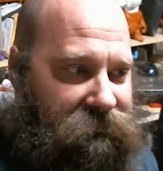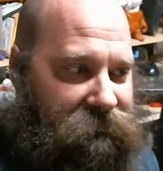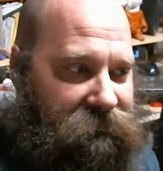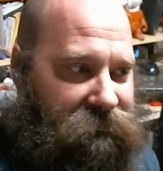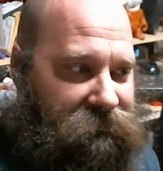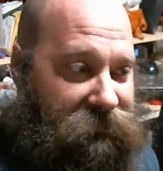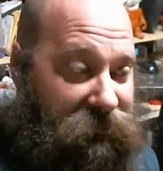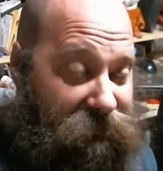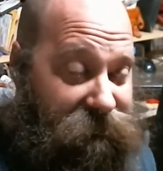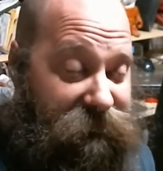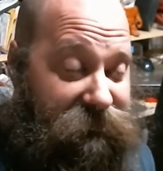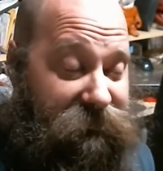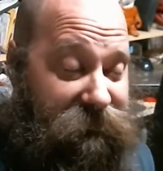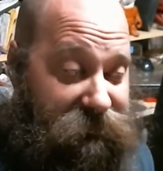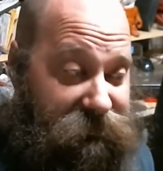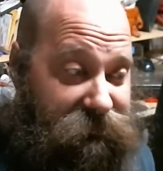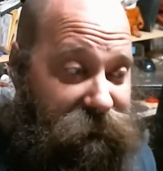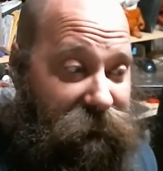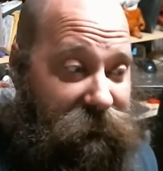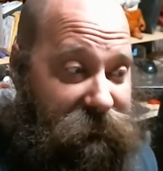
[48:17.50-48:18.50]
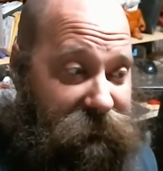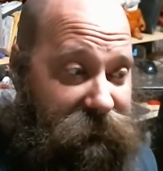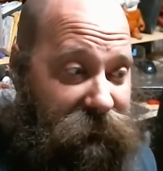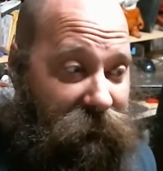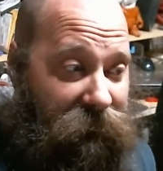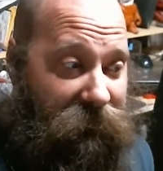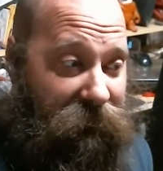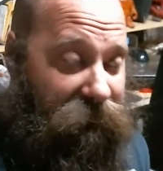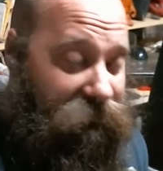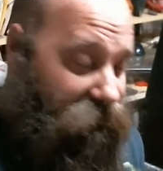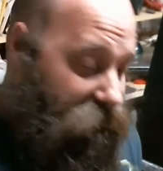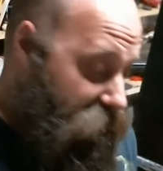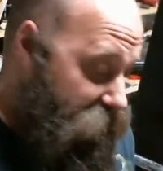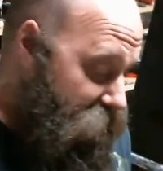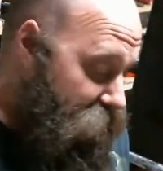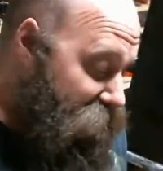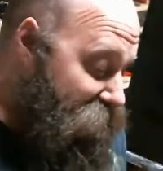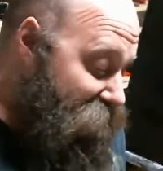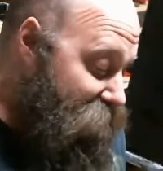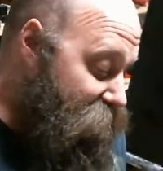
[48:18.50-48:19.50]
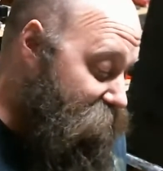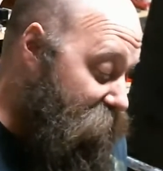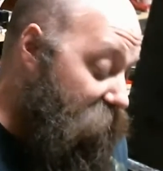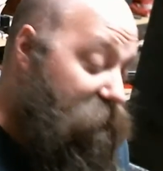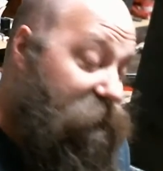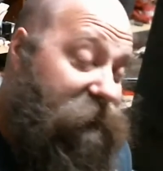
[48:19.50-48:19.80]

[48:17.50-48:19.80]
that'd be a neat way to go out. But